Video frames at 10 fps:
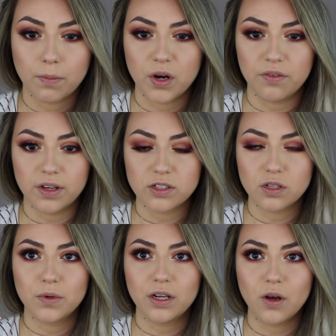Perfect. So
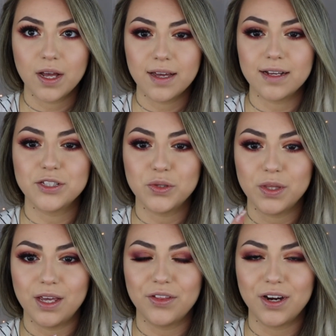I'm gonna go ahead and do
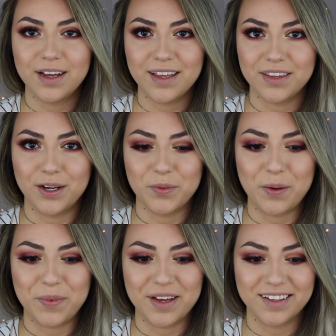the other eye and then I'll be
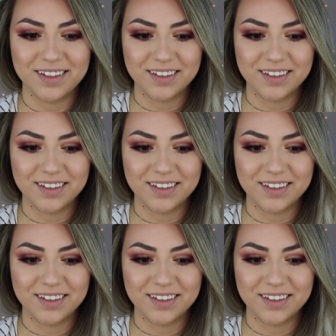right back.